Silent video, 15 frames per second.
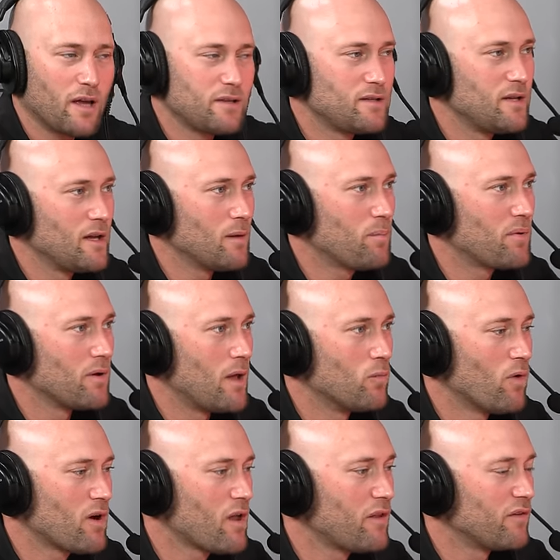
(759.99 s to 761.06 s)
lead tip,
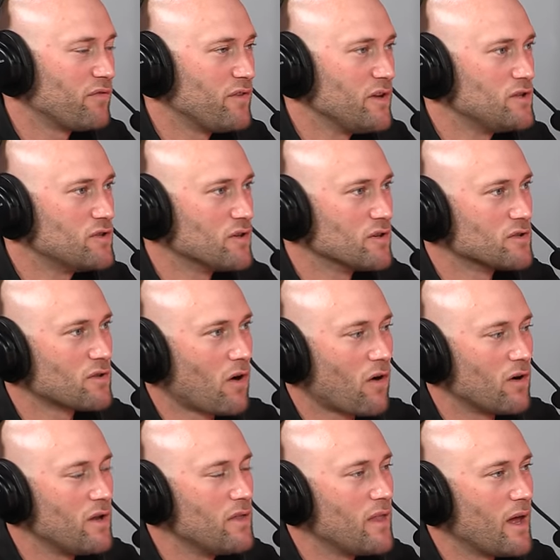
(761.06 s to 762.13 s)
and what other features
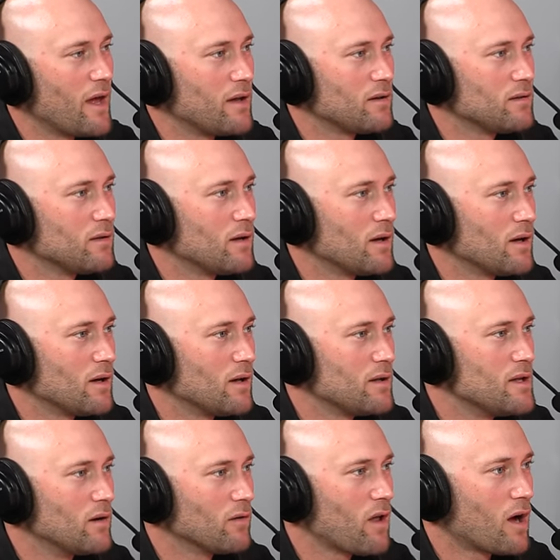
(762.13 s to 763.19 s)
are in that uh,
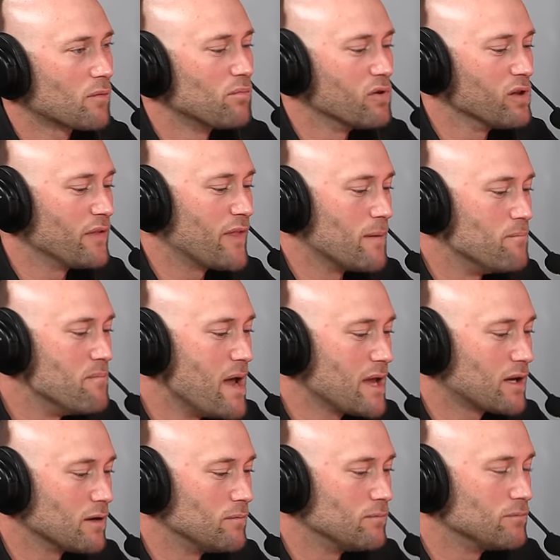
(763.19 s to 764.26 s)
interlock bullet that
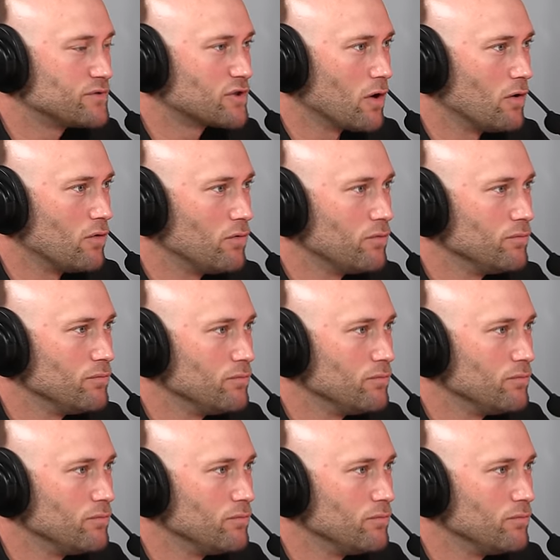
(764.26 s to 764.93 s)
make them so